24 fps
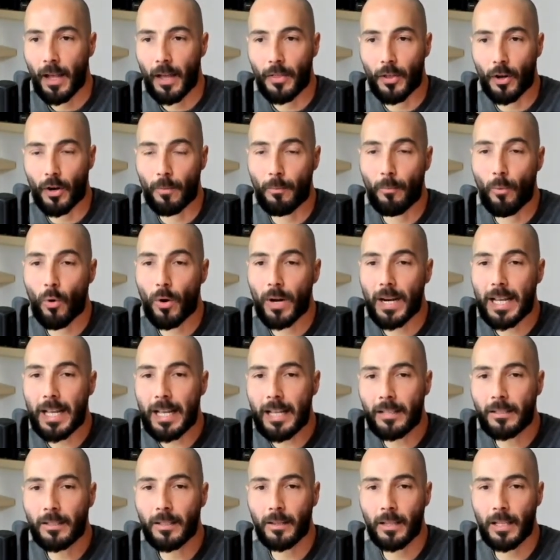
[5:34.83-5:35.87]
that are more
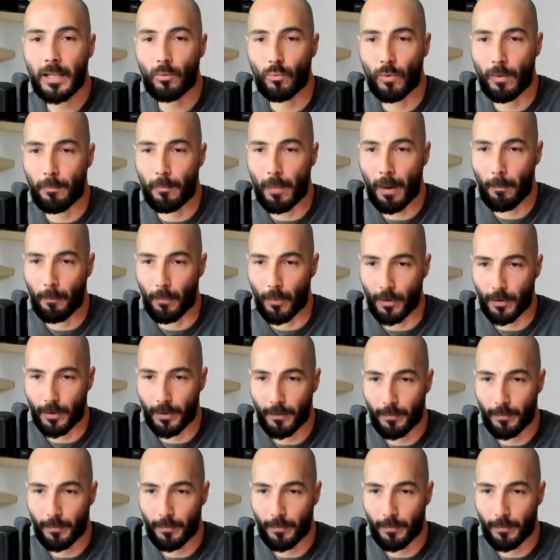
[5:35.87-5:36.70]
easily remembered.